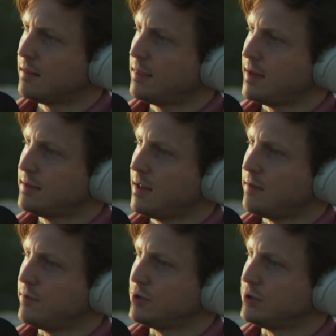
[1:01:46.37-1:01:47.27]
that
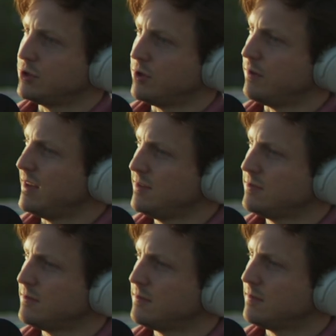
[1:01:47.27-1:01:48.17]
television show.
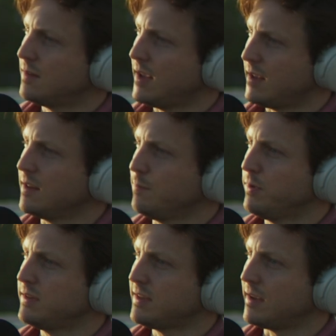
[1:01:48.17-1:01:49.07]
His like he
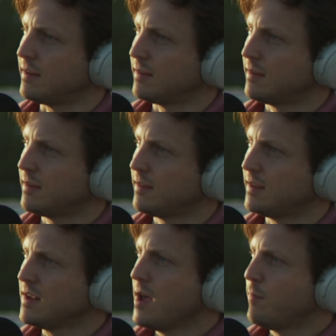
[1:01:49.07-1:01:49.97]
plays like
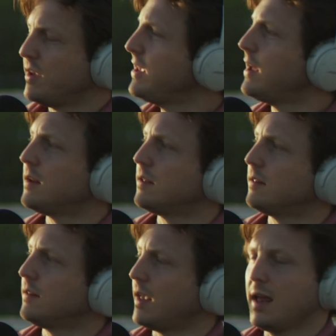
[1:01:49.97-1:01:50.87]
but he had a
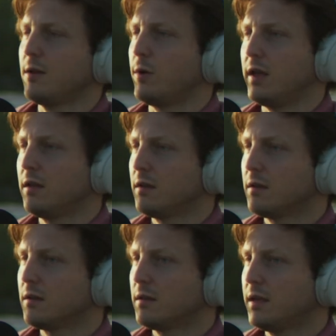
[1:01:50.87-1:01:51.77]
anyway.
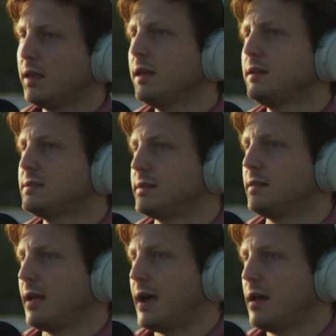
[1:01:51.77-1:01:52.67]
He did
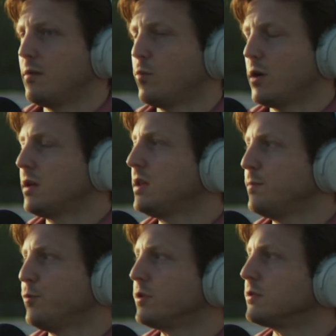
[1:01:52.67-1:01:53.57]
that where he
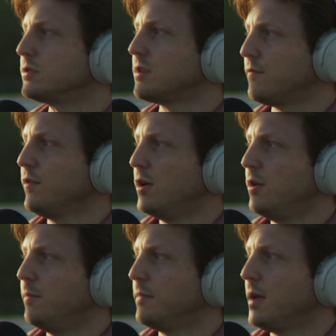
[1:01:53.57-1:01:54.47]
produced a
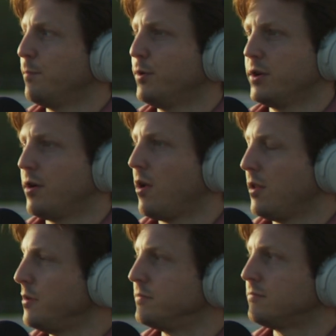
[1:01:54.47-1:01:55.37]
film and put it all
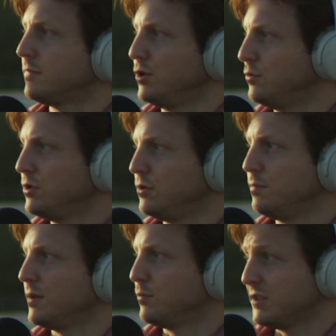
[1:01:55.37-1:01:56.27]
on YouTube
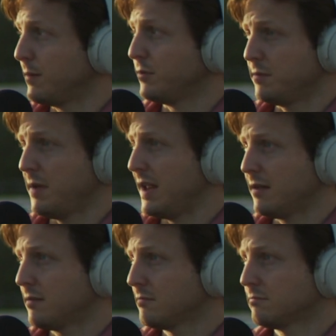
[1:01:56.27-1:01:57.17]
and was able to
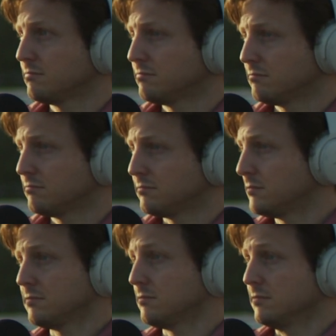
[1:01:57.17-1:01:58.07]
make
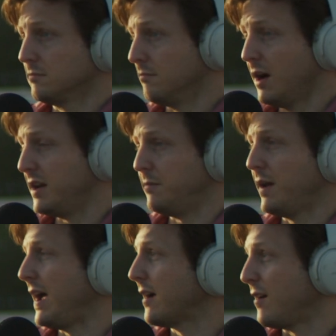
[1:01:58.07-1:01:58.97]
money
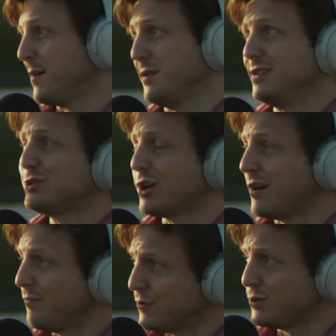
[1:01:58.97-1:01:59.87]
back on. I mean, he shot
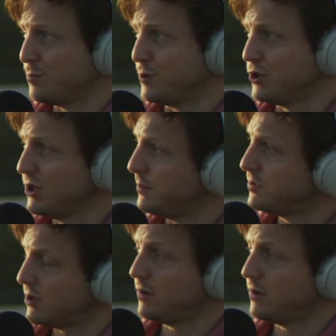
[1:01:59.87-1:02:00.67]
it for super cheap. So